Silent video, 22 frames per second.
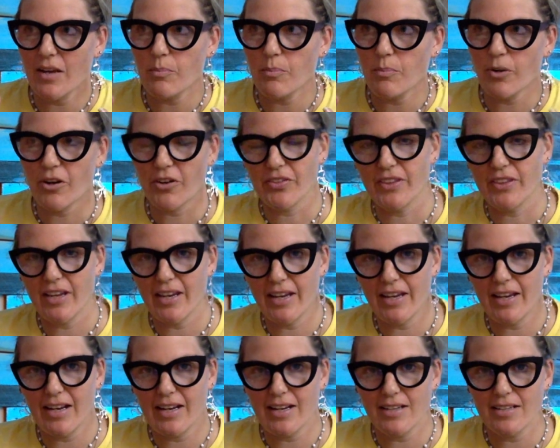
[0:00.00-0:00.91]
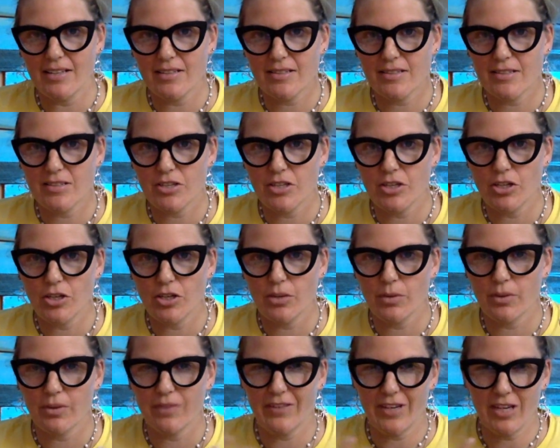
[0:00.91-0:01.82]
birthday has to do
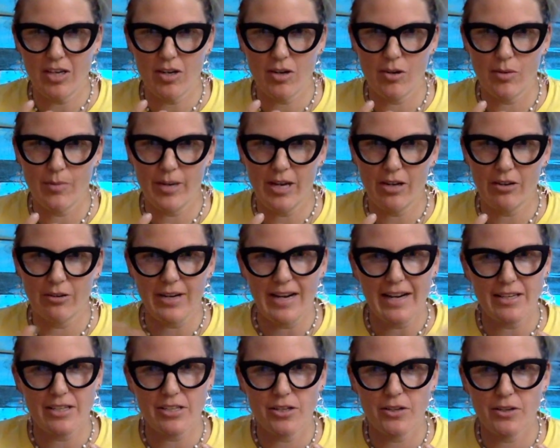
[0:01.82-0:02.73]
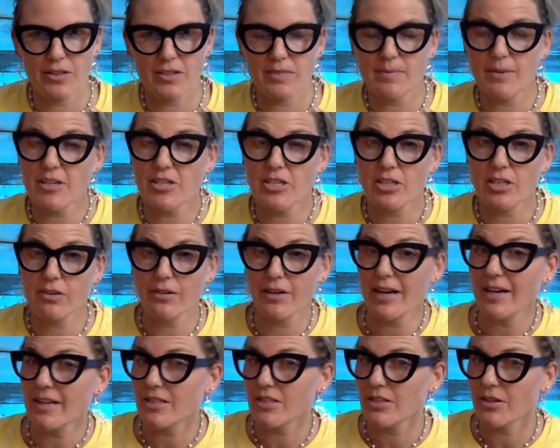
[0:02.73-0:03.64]
with a video about gratitude, especially
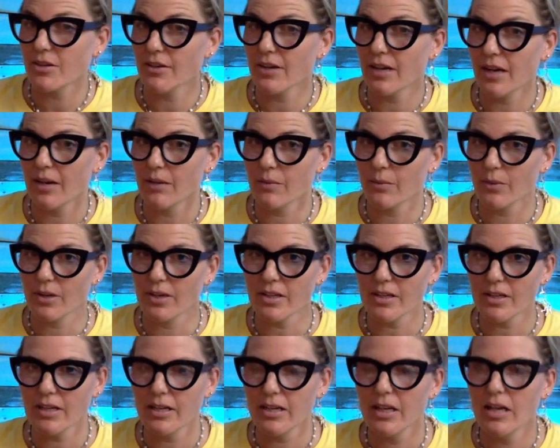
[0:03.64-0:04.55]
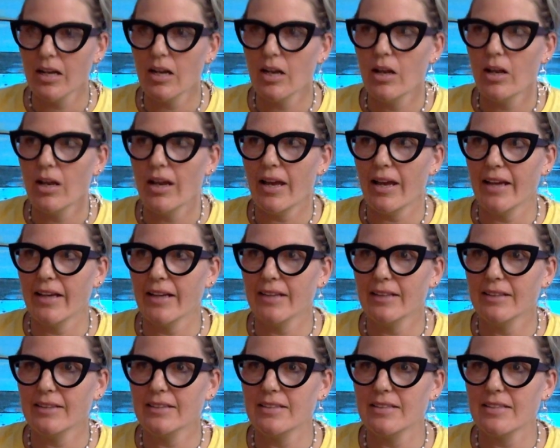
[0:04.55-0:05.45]
gratitude at work.
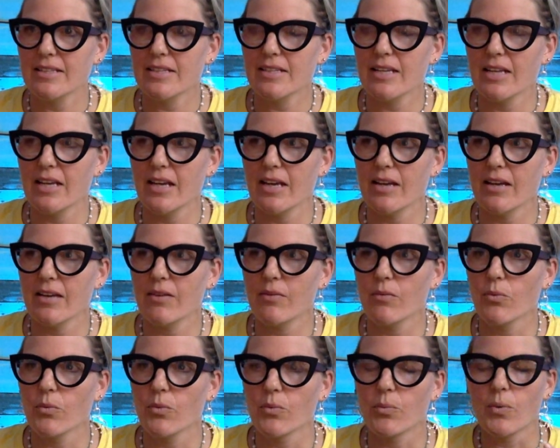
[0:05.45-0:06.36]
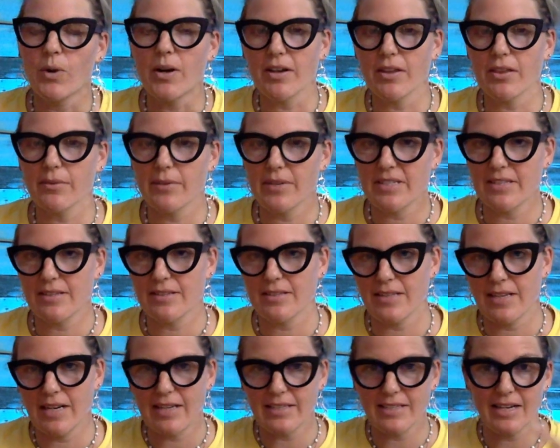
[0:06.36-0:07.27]
And one of the reasons
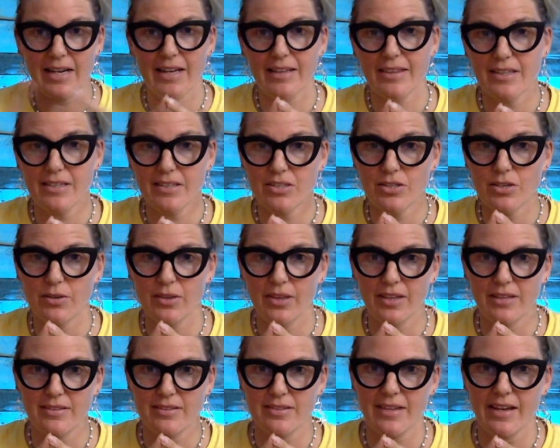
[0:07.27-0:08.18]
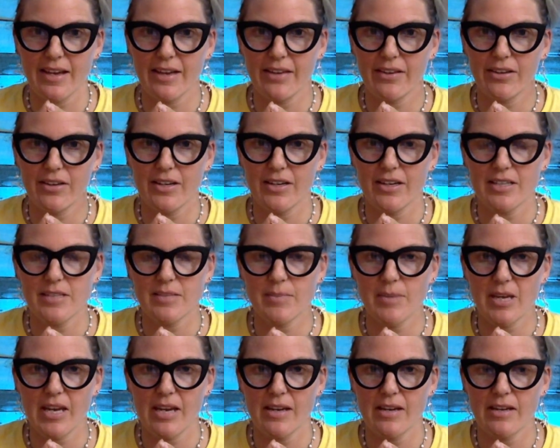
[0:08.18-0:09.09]
that I tied these two things together is
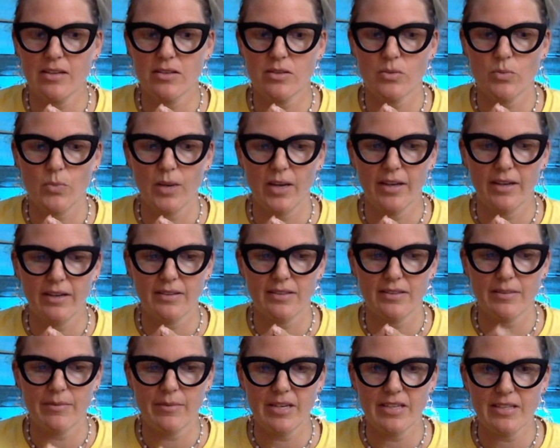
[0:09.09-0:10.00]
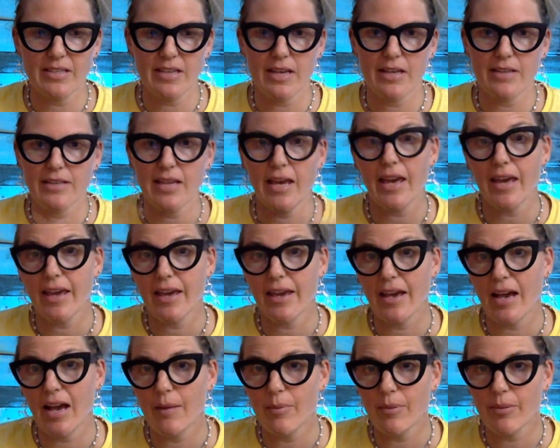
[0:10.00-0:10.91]
because when somebody says, "Hey,
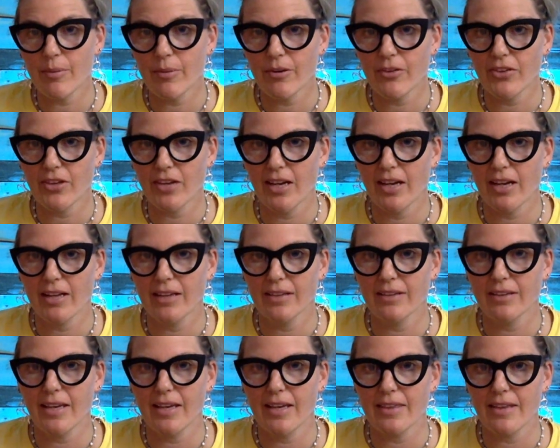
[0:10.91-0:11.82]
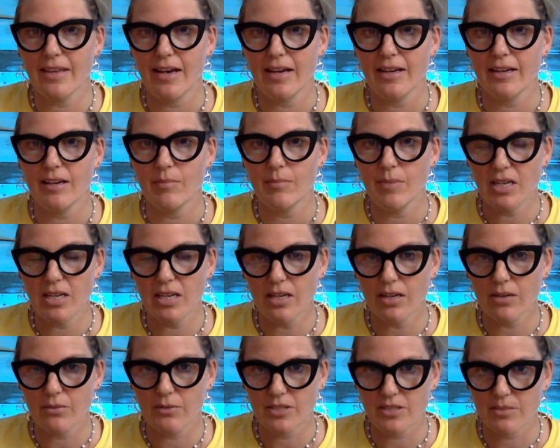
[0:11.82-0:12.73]
happy birthday," like that
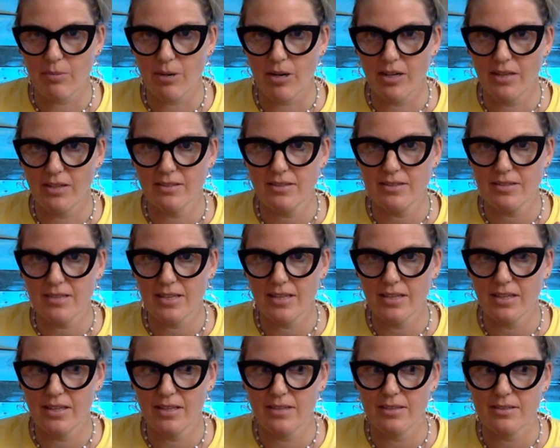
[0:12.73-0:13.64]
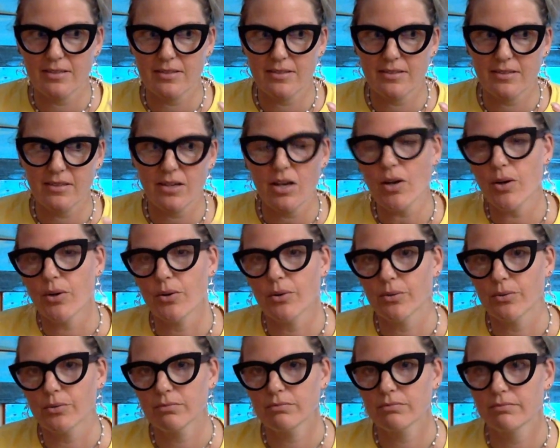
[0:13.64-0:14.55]
immediate response is, "Oh,